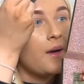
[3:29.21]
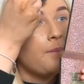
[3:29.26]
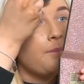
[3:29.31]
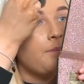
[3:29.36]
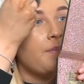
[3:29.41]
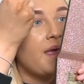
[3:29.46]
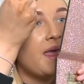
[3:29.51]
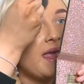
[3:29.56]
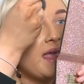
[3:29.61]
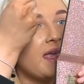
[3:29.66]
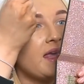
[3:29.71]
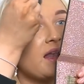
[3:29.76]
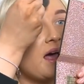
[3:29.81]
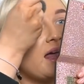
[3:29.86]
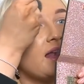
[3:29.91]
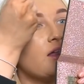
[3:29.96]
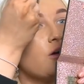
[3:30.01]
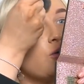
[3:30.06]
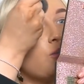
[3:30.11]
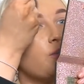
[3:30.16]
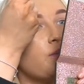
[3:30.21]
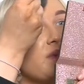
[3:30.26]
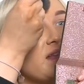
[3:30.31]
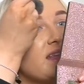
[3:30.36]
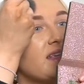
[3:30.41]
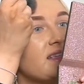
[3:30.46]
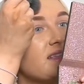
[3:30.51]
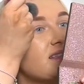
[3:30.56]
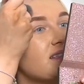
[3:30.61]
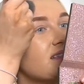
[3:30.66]
me, like a little
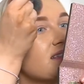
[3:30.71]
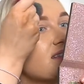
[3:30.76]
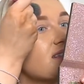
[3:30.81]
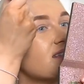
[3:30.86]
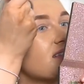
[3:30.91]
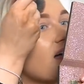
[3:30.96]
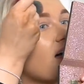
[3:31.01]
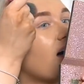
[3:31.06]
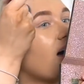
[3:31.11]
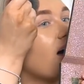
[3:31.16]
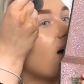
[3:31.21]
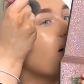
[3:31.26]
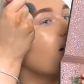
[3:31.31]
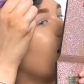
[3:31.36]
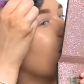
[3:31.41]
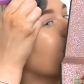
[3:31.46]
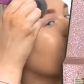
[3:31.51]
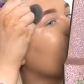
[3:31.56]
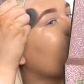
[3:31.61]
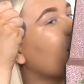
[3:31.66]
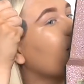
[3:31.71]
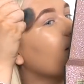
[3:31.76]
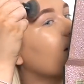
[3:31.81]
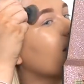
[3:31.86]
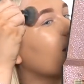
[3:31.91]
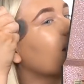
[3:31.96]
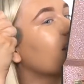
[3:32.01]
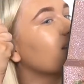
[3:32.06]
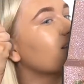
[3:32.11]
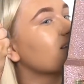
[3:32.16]
mini sister, I don't know,
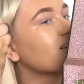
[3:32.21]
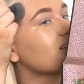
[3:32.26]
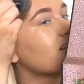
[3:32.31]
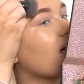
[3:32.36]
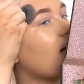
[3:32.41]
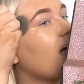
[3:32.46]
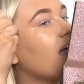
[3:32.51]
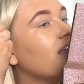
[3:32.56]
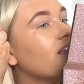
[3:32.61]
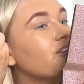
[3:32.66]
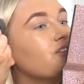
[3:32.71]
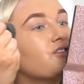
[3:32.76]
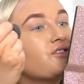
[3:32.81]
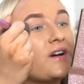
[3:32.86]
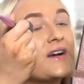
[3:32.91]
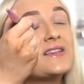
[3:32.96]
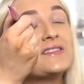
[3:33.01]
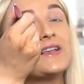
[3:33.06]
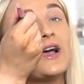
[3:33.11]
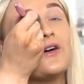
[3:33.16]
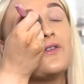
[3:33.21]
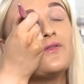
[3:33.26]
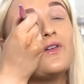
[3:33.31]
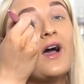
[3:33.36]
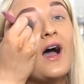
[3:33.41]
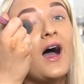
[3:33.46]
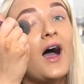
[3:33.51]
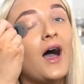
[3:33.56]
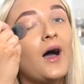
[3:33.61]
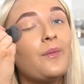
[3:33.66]
and I could just like dress her
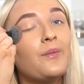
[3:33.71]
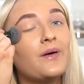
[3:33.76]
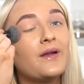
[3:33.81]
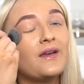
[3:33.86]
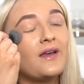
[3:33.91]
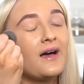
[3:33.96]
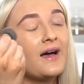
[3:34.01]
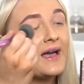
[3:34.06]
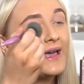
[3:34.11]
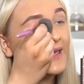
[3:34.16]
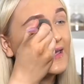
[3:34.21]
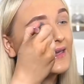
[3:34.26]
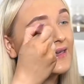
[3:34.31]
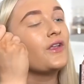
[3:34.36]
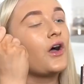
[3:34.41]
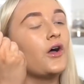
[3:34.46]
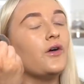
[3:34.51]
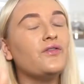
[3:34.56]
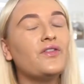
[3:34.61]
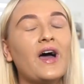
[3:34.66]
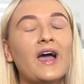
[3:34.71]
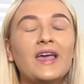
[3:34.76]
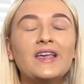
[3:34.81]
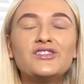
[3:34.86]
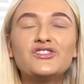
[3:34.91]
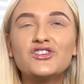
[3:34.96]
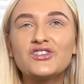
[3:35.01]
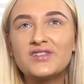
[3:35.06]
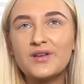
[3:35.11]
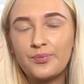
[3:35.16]
up and like, no, that
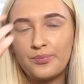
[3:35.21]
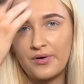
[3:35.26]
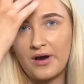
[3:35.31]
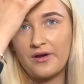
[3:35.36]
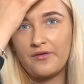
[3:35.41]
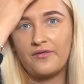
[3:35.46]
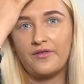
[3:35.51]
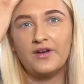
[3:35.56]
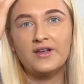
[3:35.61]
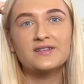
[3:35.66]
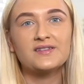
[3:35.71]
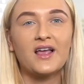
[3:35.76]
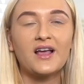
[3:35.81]
is just a preference.